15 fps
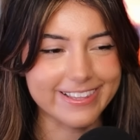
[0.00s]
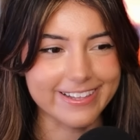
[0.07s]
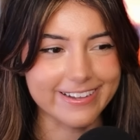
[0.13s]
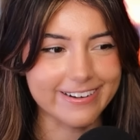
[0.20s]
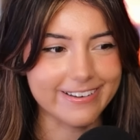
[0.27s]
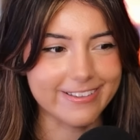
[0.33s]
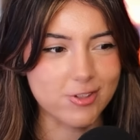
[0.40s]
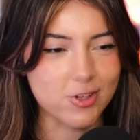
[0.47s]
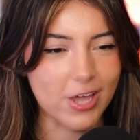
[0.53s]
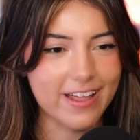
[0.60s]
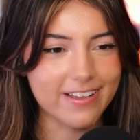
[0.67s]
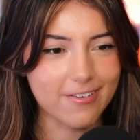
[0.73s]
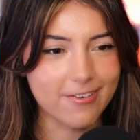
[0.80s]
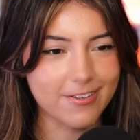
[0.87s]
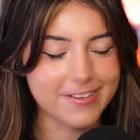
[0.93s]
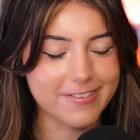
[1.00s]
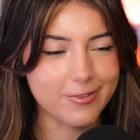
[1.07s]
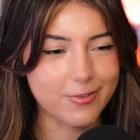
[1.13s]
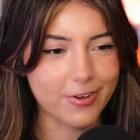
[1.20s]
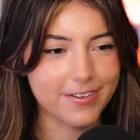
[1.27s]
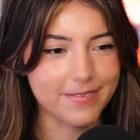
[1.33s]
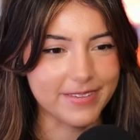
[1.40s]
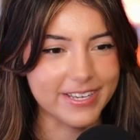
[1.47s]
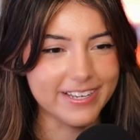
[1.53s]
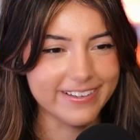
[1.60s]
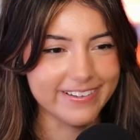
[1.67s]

Did Jack also drug me?